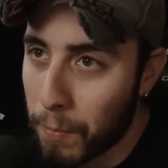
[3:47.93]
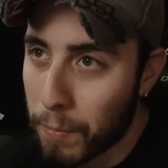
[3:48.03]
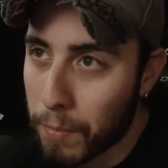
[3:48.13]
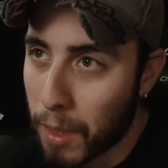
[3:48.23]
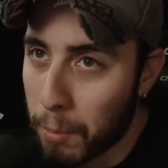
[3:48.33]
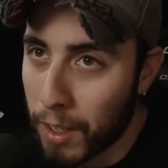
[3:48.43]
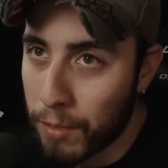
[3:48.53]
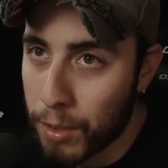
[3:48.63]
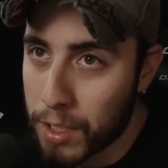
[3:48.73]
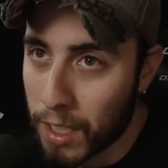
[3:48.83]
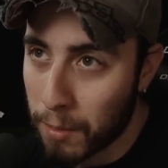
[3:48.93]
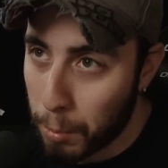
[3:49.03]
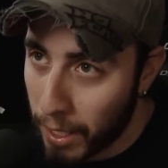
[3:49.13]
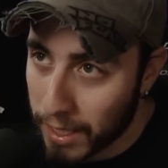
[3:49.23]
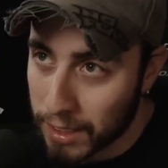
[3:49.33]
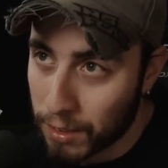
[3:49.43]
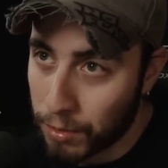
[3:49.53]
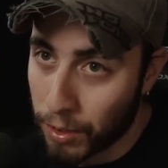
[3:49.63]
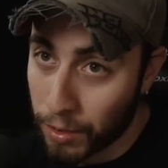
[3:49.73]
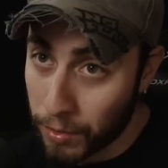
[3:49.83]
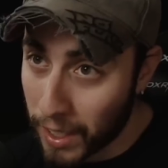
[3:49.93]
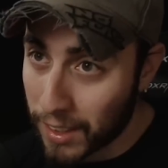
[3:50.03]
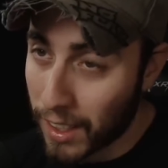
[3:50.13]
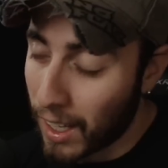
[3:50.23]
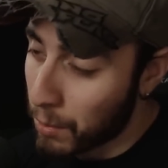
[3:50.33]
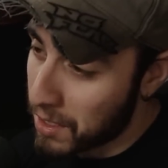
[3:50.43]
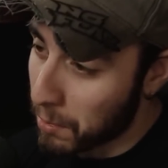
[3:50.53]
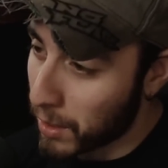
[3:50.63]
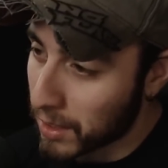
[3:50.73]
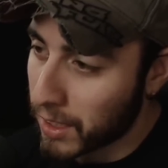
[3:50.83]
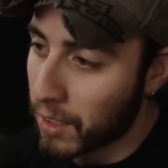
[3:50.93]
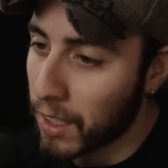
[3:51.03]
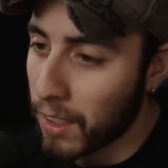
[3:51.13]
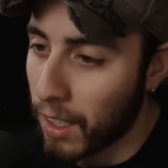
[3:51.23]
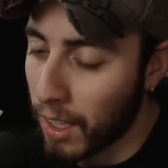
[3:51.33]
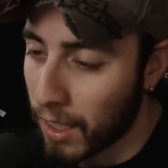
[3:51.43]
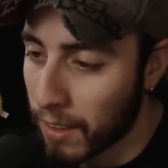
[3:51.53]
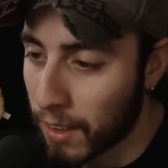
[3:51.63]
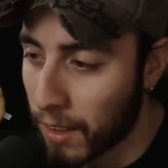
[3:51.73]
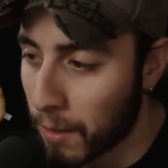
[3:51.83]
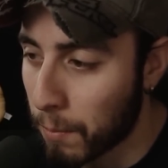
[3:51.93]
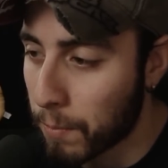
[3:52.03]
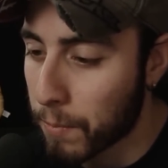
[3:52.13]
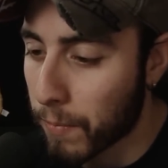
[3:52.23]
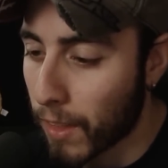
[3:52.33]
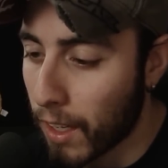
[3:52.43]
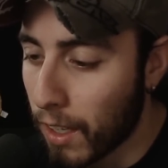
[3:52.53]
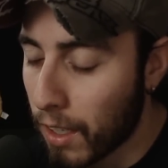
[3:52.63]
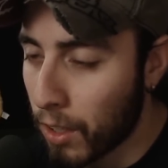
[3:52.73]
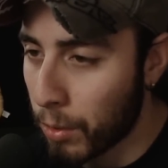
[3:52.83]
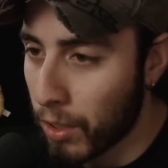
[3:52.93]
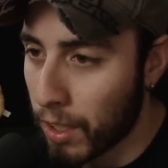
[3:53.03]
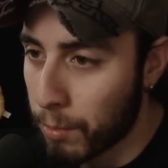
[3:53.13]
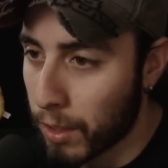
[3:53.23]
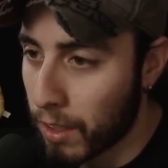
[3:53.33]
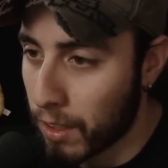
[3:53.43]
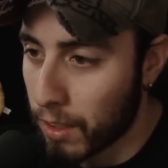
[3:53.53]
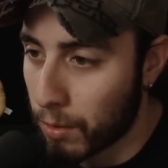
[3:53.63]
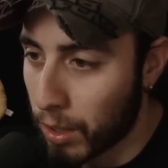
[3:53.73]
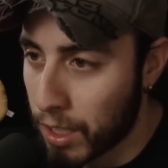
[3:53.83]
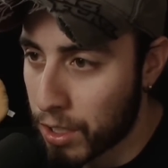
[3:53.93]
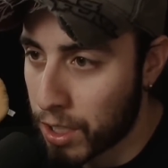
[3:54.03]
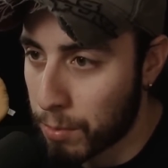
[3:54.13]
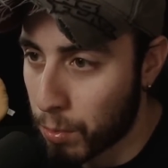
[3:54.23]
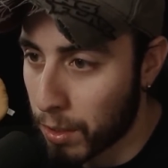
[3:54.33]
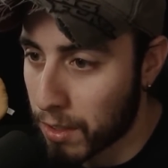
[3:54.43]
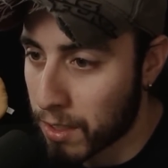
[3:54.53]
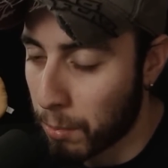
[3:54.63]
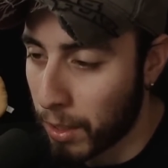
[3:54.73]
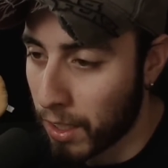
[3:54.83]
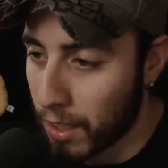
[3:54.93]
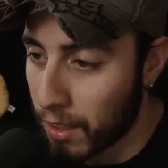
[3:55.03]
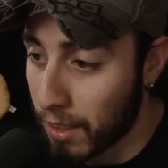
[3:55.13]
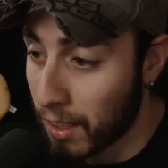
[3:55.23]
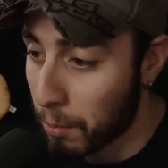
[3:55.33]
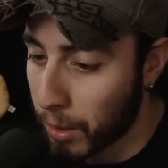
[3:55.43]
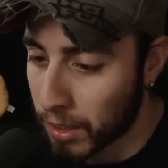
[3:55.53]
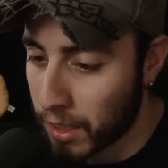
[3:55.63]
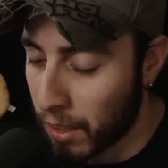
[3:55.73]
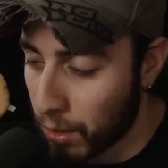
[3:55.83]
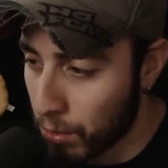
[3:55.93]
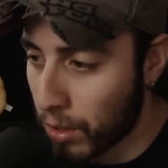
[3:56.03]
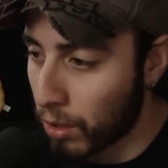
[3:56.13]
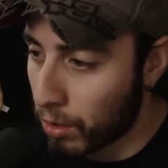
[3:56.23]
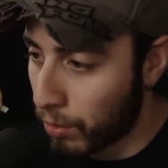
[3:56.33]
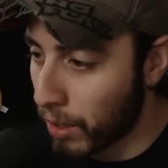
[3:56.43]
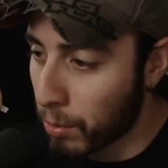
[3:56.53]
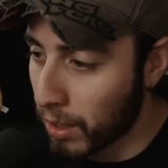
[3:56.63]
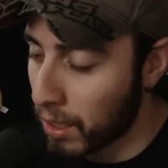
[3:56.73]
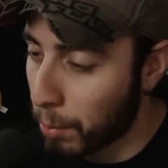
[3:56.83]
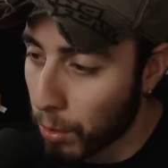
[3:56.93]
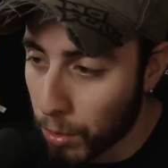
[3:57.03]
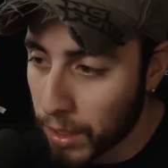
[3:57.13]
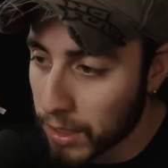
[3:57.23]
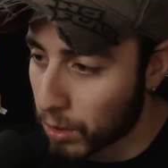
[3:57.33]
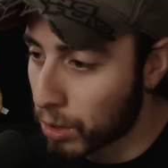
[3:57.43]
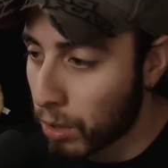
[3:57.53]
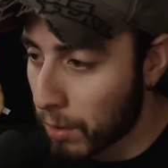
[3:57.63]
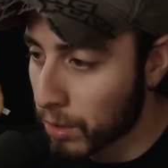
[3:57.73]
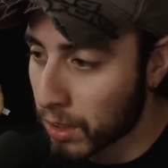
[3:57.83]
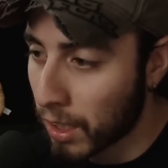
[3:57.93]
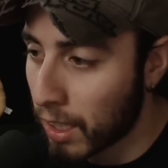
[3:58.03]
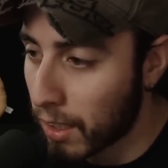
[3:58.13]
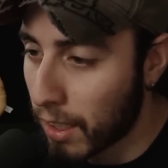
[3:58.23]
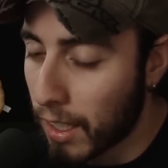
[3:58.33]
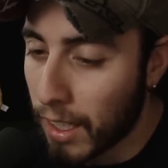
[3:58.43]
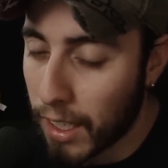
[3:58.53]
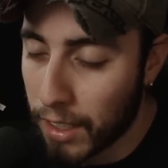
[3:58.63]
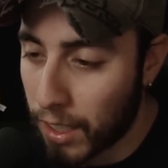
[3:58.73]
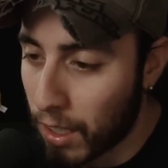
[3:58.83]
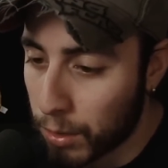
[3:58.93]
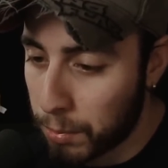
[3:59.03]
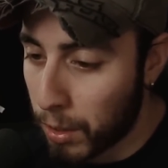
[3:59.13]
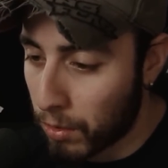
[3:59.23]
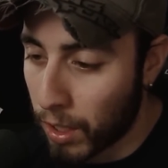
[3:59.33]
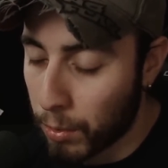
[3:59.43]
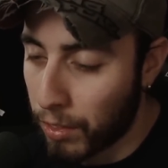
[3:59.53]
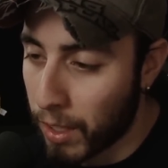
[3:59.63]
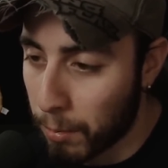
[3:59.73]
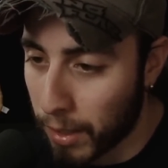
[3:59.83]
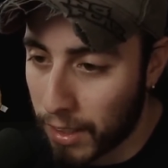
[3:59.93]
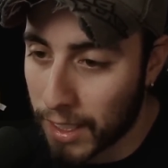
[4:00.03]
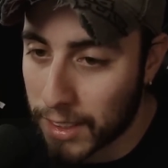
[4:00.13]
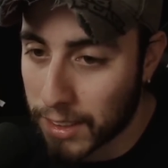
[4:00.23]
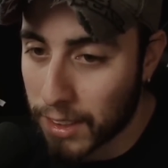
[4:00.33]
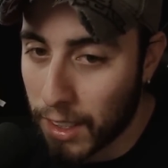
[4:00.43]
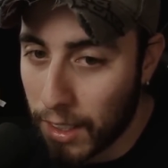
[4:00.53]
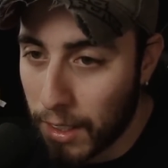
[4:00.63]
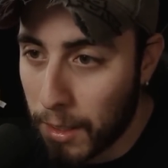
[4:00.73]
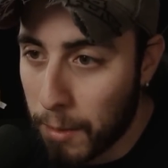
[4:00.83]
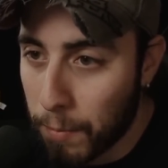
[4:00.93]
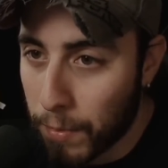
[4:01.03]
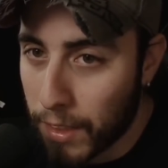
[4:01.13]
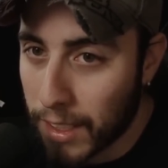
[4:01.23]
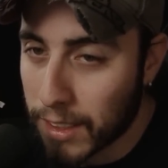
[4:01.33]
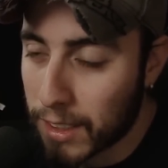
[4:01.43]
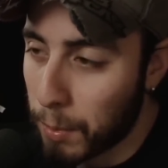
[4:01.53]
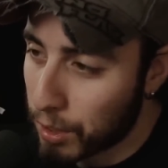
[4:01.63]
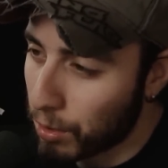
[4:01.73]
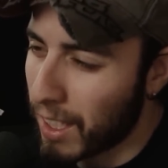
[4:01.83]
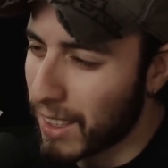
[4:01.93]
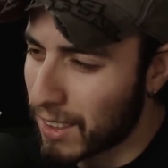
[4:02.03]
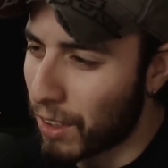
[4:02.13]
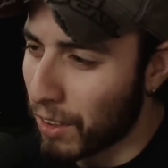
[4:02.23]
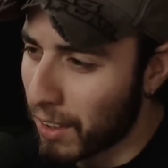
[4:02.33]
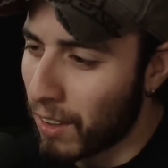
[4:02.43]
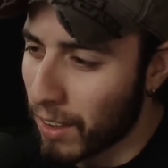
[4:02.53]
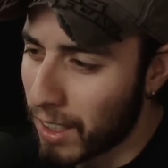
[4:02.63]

my view is kind of biased for the fact that I was in the military, and when you have relationships with somebody in the military who frequently deploys or travels a lot, and you can't always be around with them, like that's a special case all in its